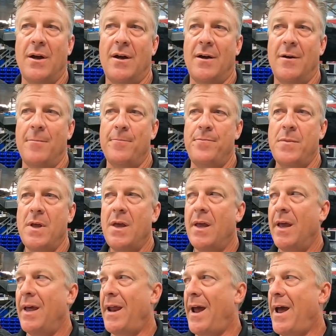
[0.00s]
Um,
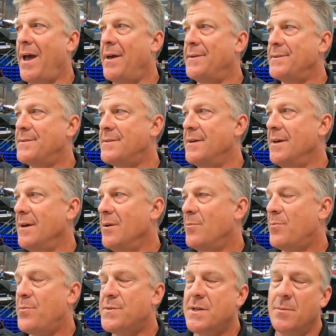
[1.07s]
it has
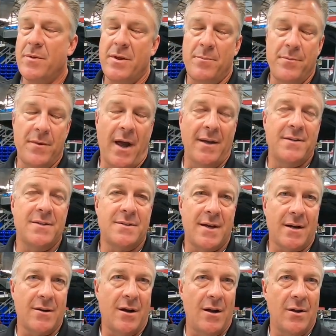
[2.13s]
some of the nicest
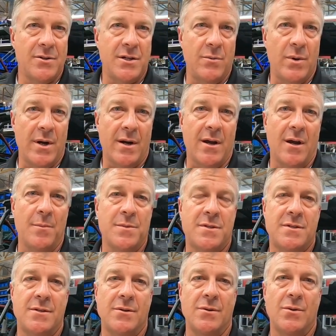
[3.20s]
technology when it
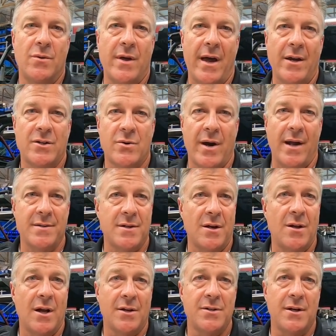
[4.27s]
comes to that trans and
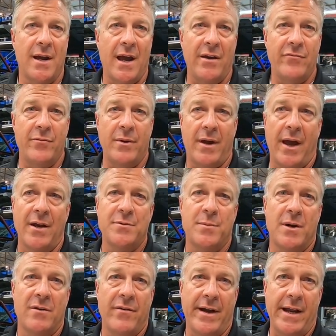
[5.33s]
clutch
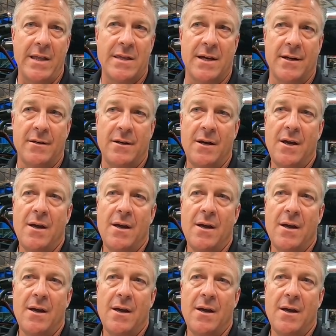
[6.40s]
engagement of anything,